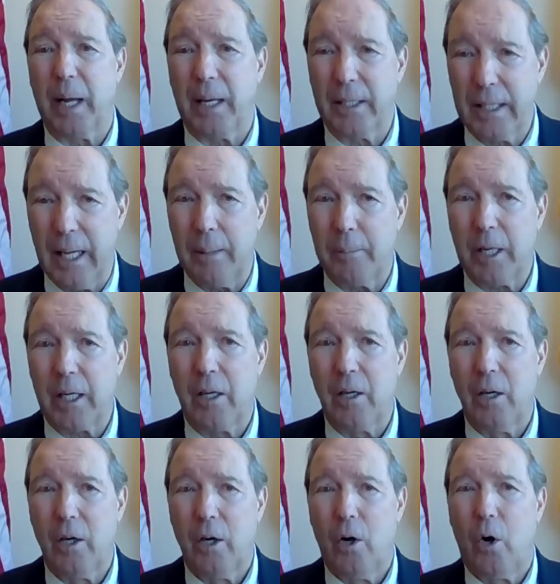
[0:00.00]
pandemic
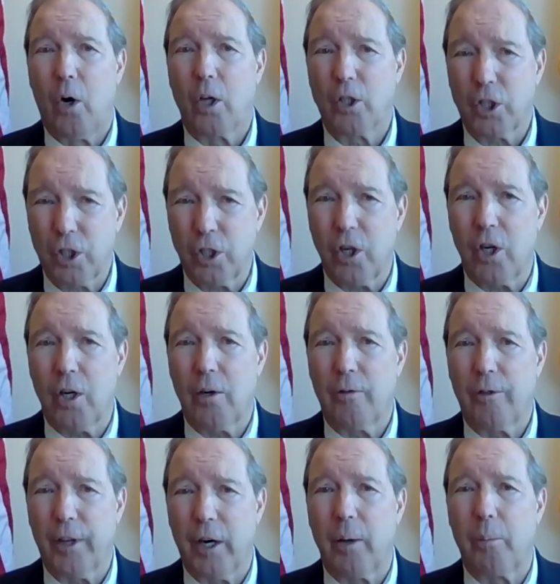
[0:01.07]
or
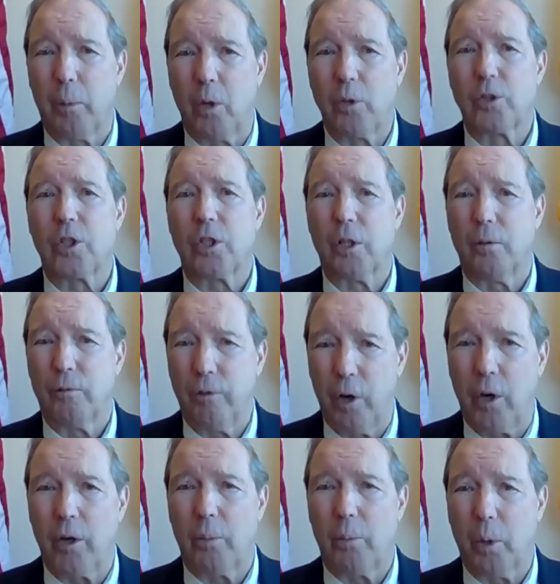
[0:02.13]
serve their most
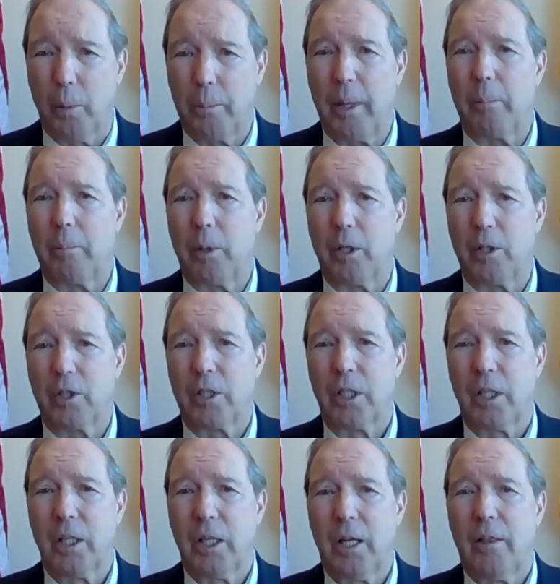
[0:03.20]
vulnerable members,
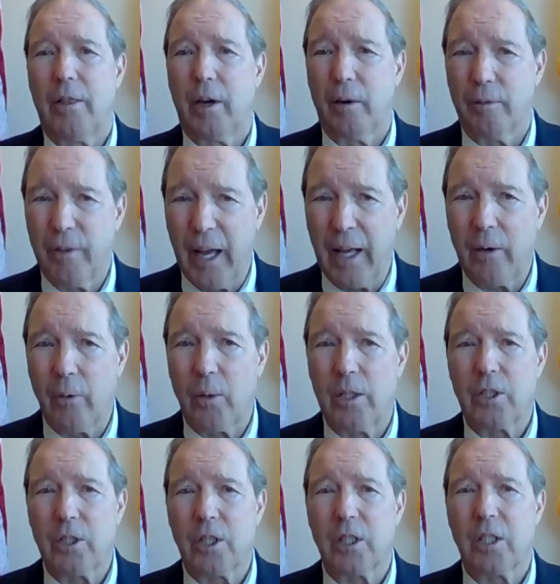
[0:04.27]
their
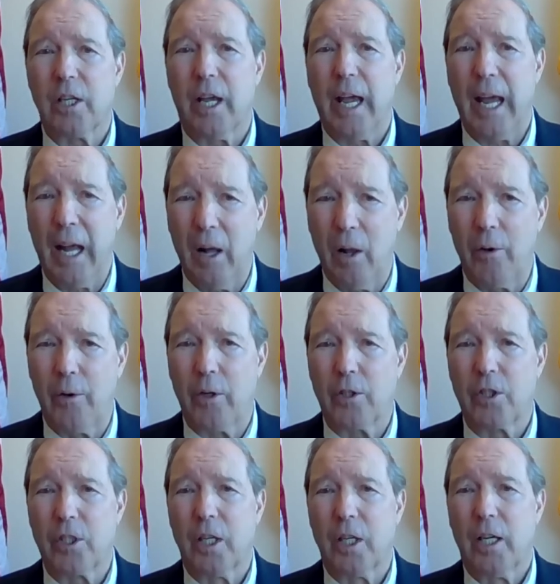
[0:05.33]
veterans,
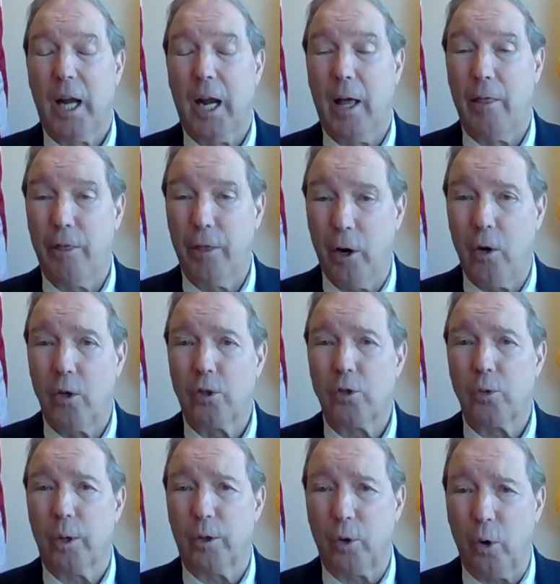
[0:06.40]
elders, and
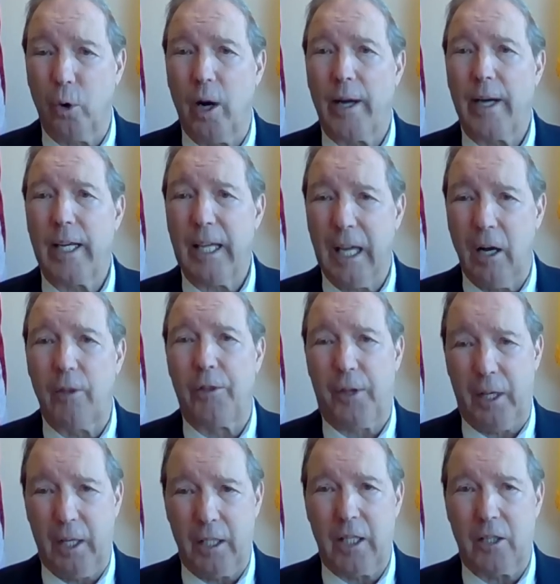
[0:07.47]
those with chronic health
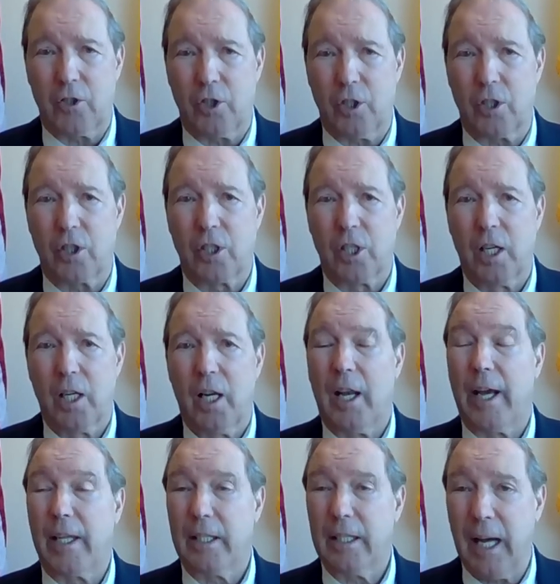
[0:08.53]
conditions
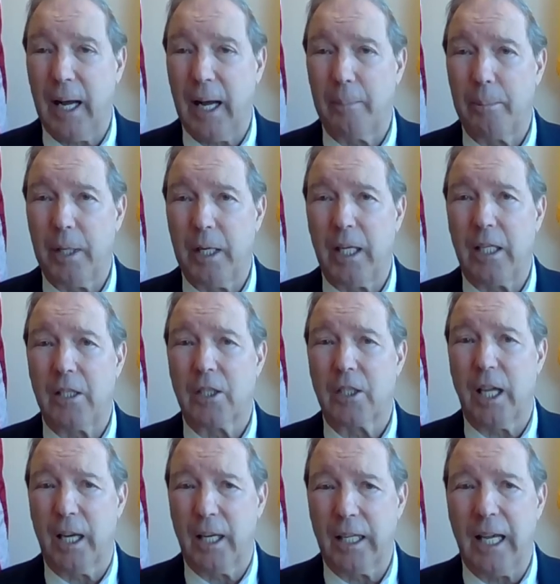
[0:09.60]
like diabetes
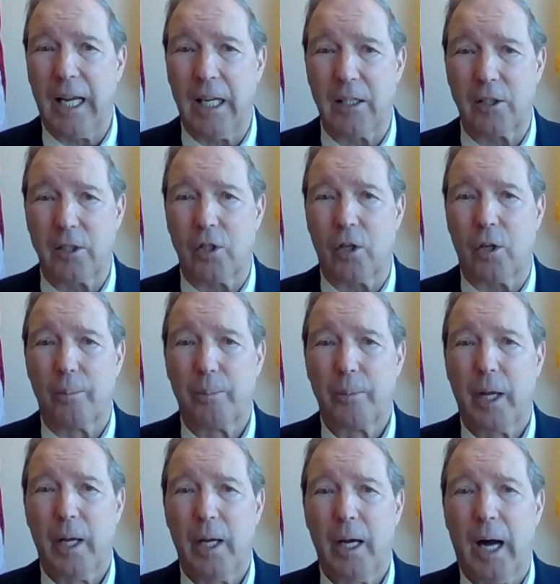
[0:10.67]
and cancer.
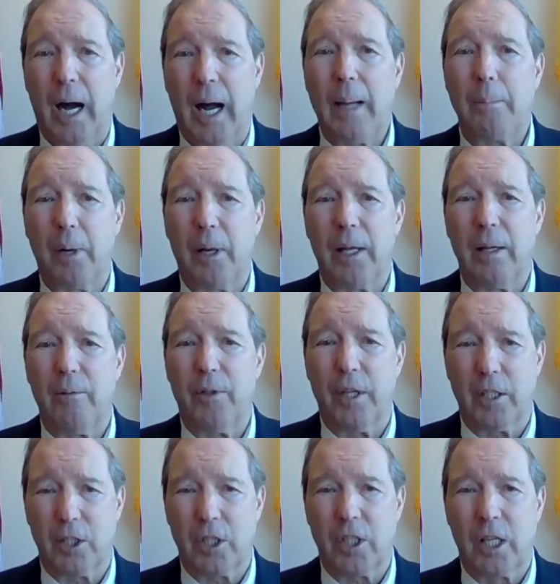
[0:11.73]
I believe
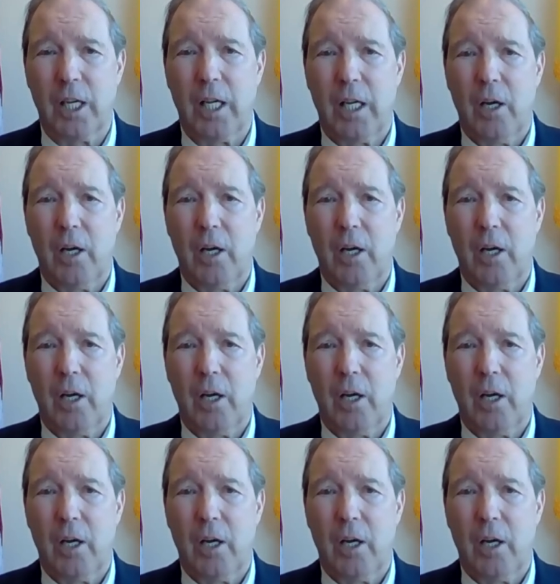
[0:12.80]
this